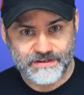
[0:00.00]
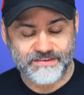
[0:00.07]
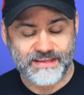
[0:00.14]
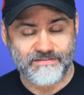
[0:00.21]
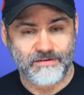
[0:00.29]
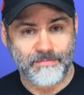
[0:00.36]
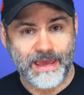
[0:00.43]

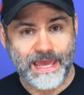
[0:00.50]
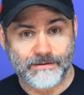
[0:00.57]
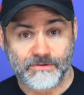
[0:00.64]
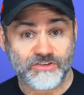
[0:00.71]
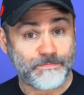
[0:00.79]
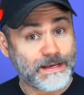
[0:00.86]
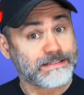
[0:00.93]
fifty-seven
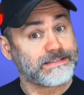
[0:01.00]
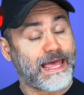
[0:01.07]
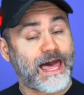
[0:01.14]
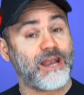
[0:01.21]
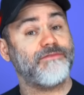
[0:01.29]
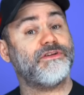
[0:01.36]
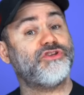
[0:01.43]
Magnum, especially
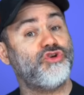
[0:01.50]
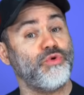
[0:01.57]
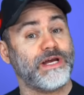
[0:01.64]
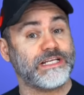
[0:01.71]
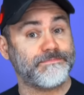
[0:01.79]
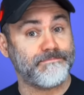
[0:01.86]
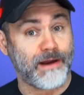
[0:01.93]
out of a
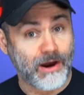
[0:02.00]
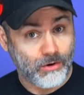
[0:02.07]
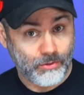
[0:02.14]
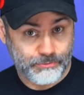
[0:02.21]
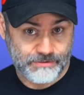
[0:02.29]
two inch barrel.